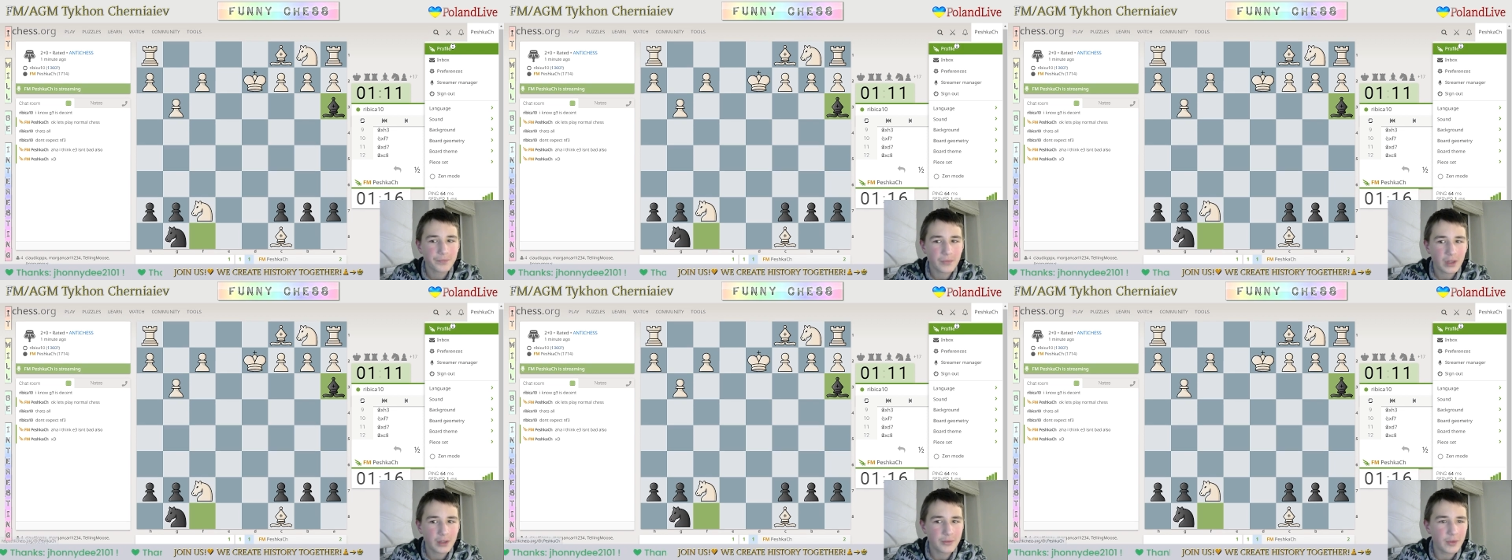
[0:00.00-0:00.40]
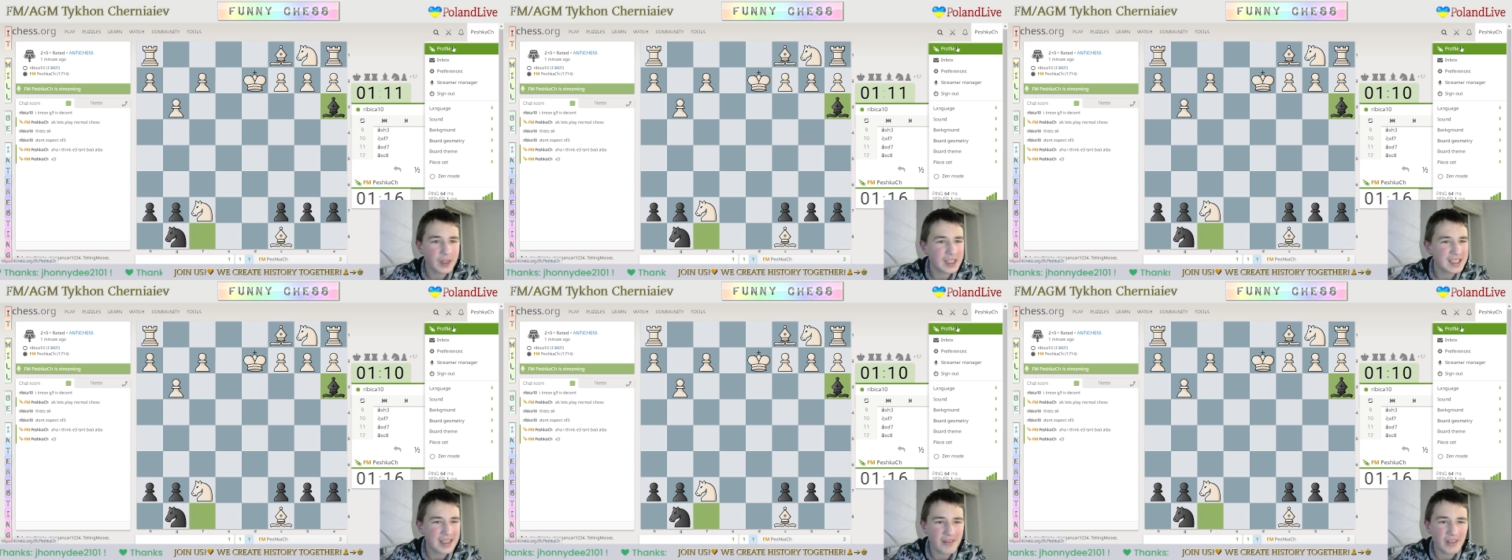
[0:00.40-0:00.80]

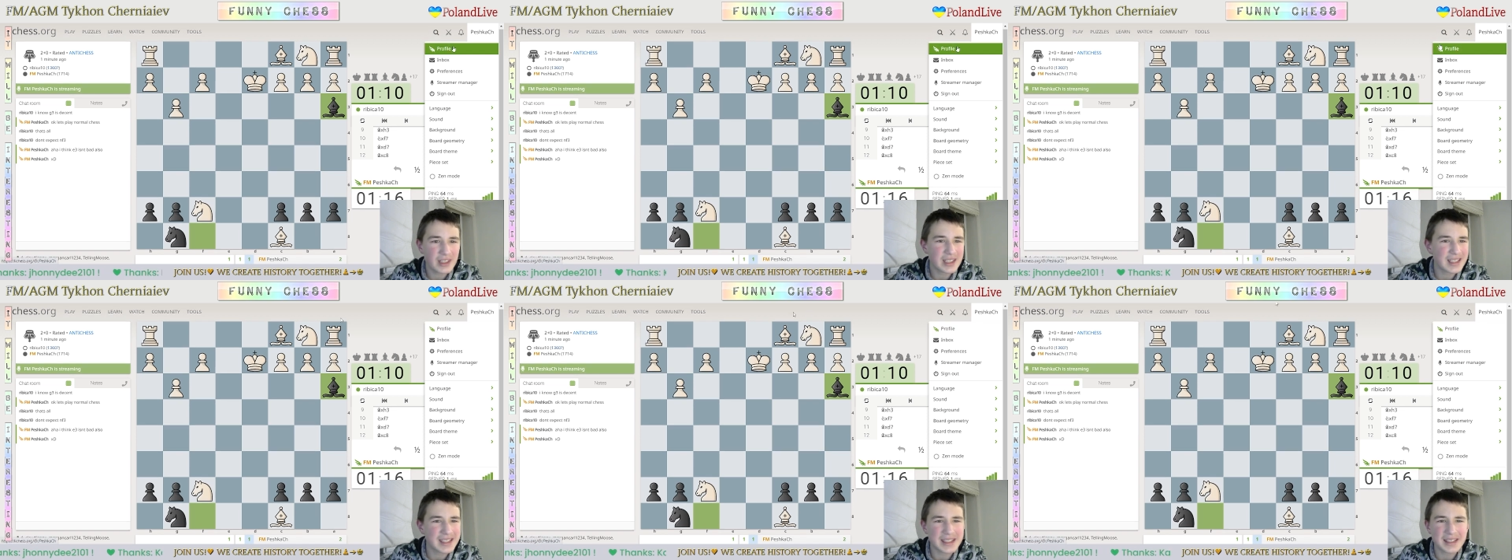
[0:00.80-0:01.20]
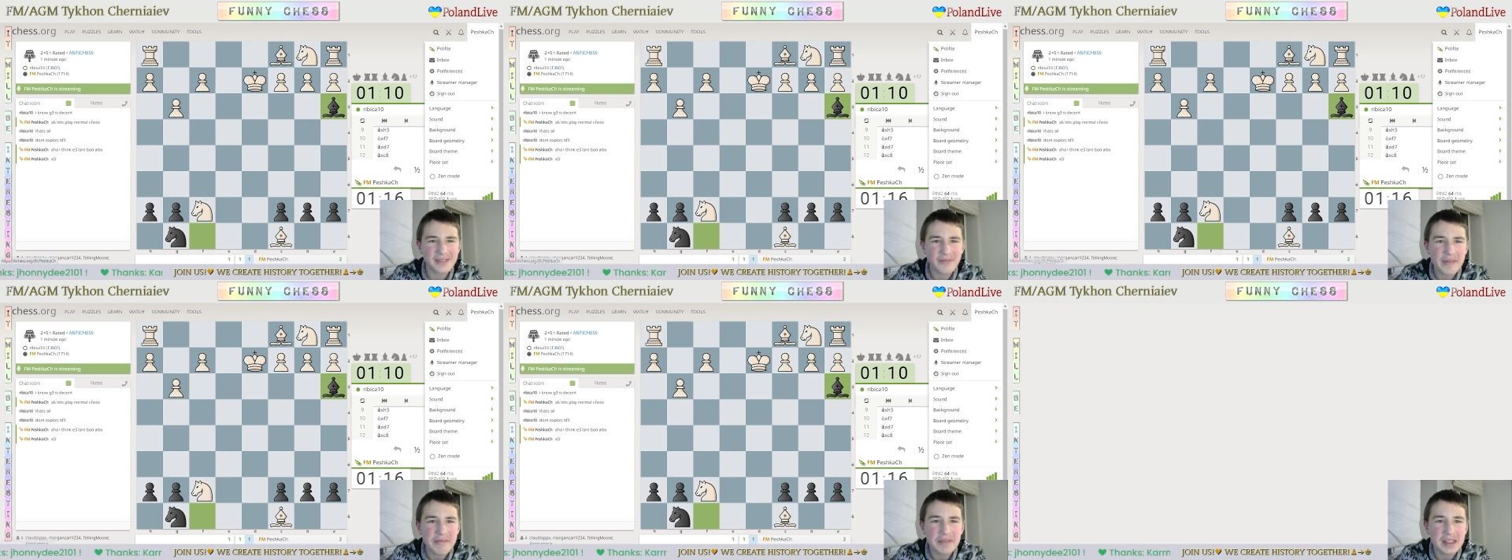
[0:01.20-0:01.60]

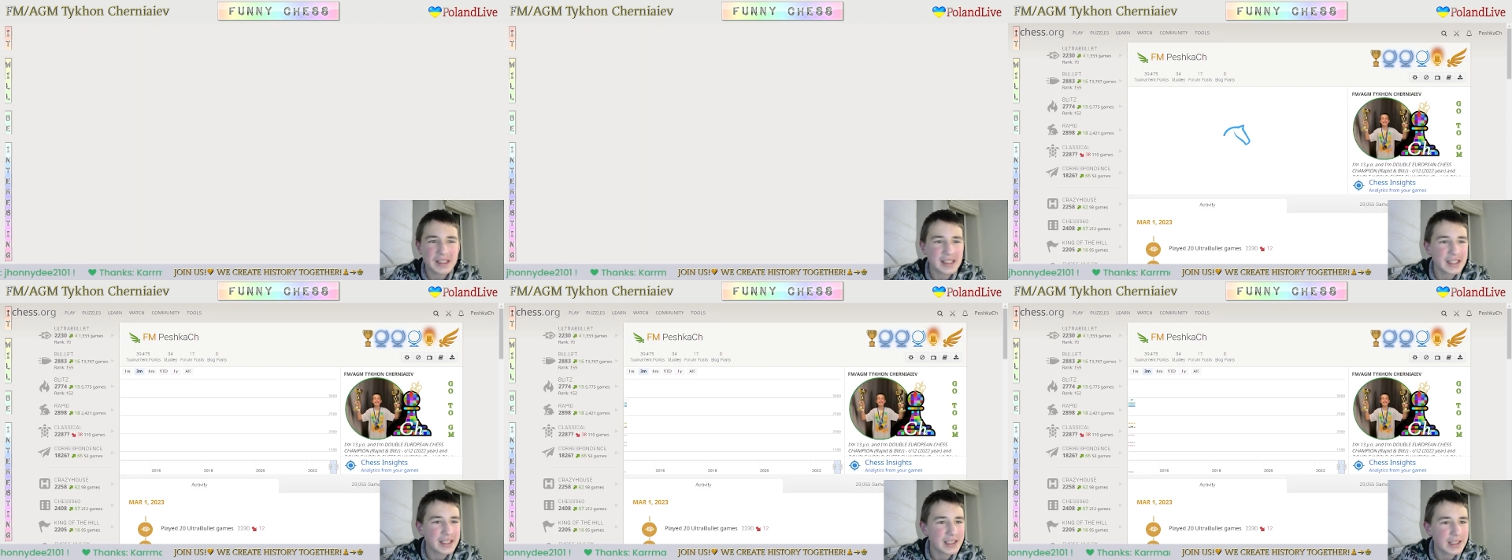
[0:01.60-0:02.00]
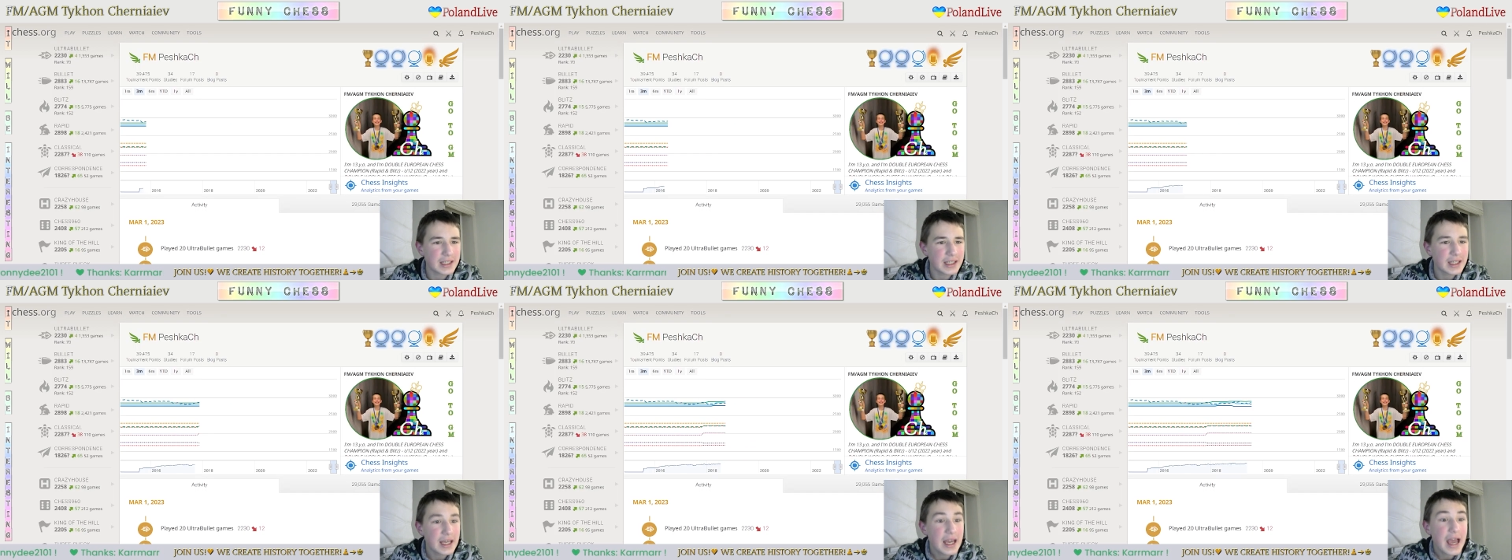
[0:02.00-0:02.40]
2750,
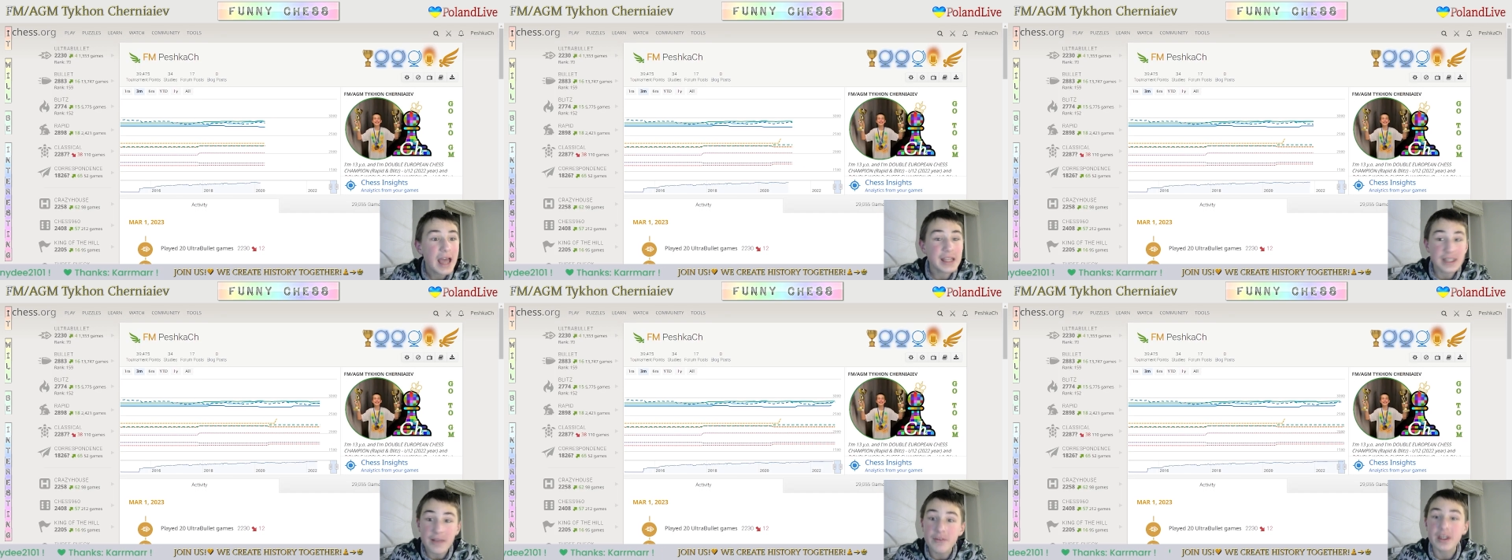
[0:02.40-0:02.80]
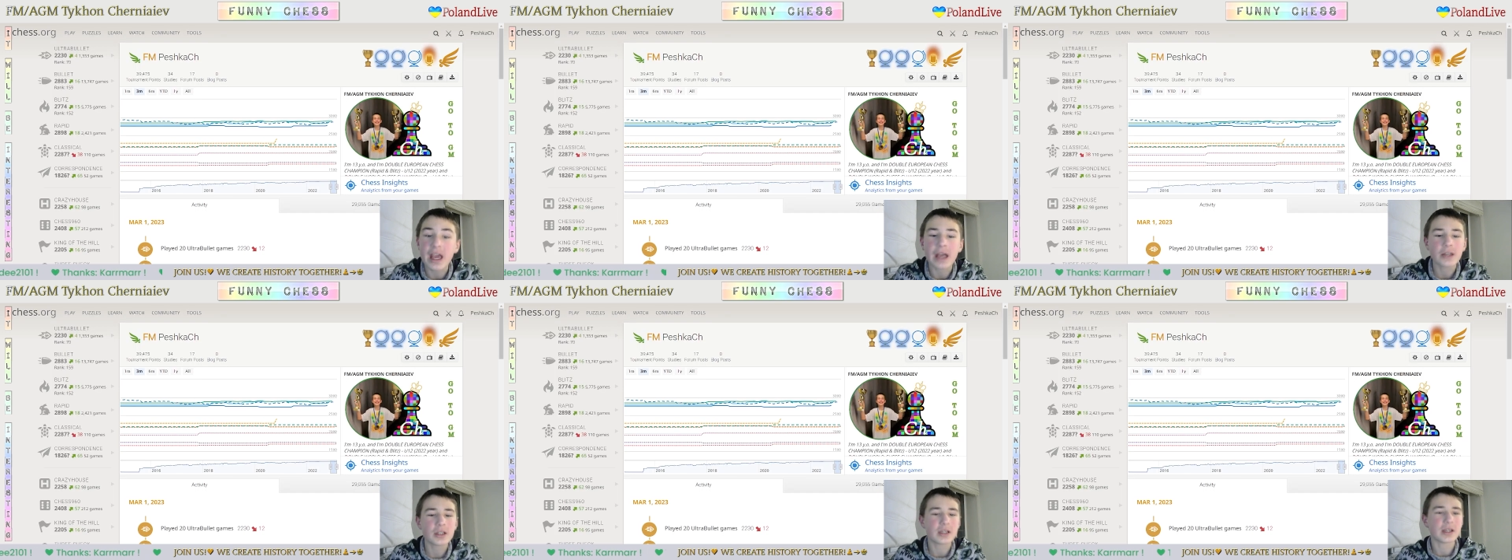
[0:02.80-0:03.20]
60, 70
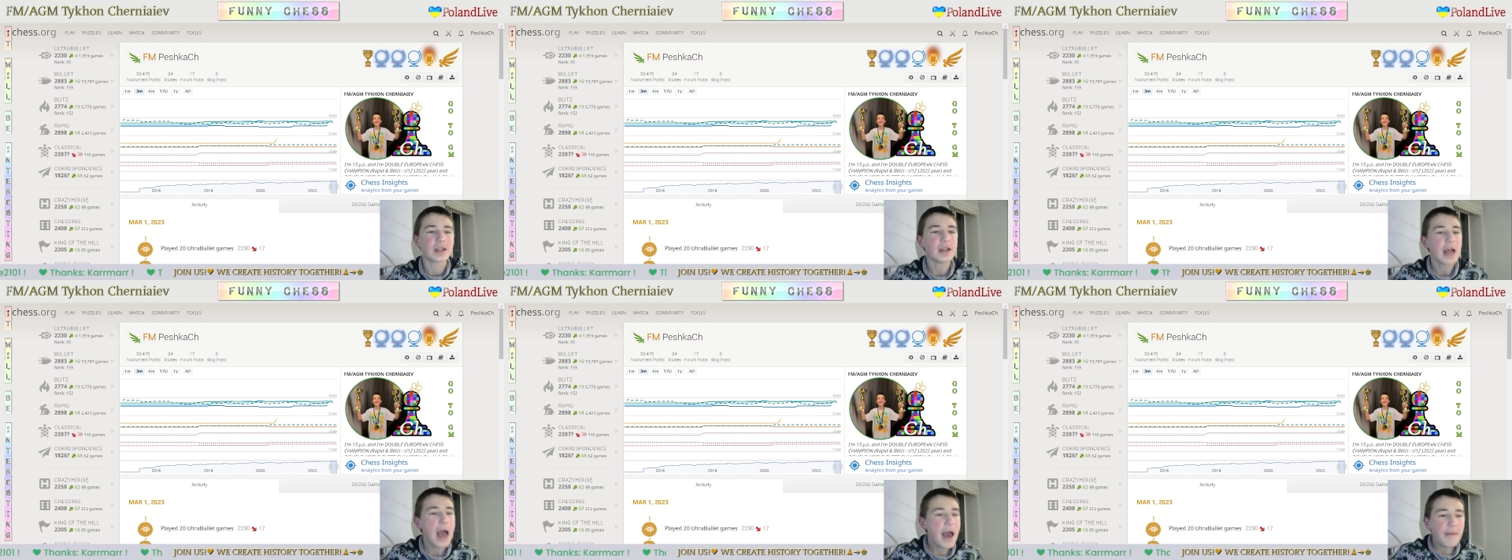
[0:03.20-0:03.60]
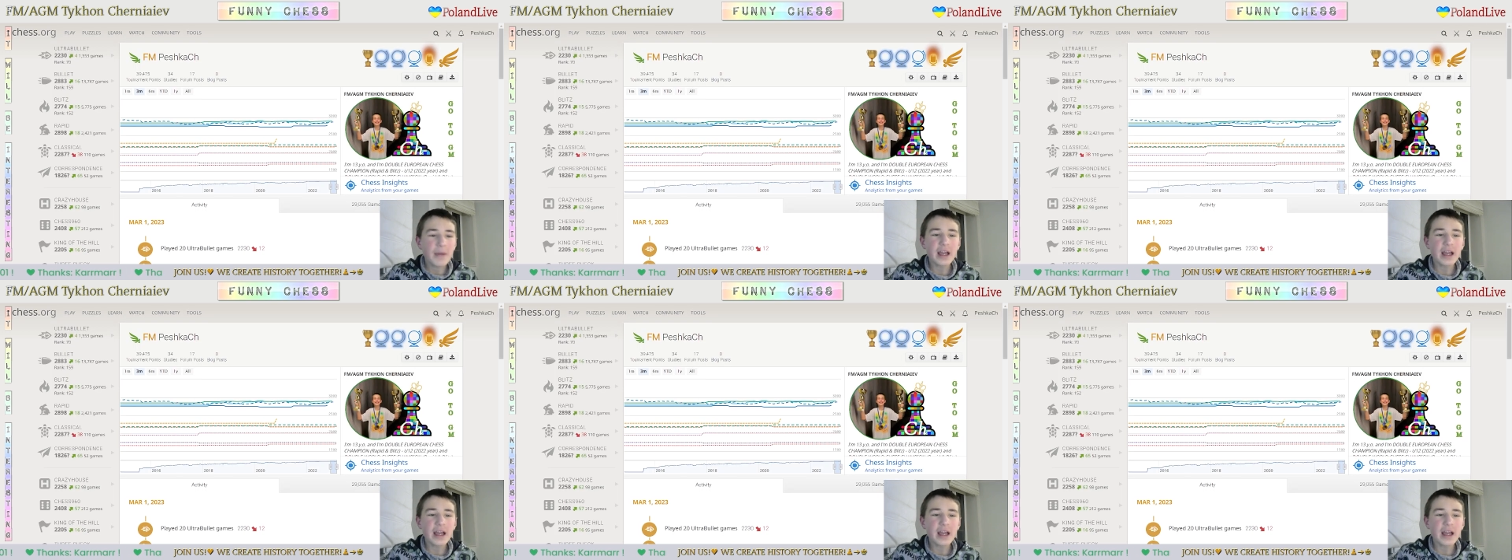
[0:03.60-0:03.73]
actually. And my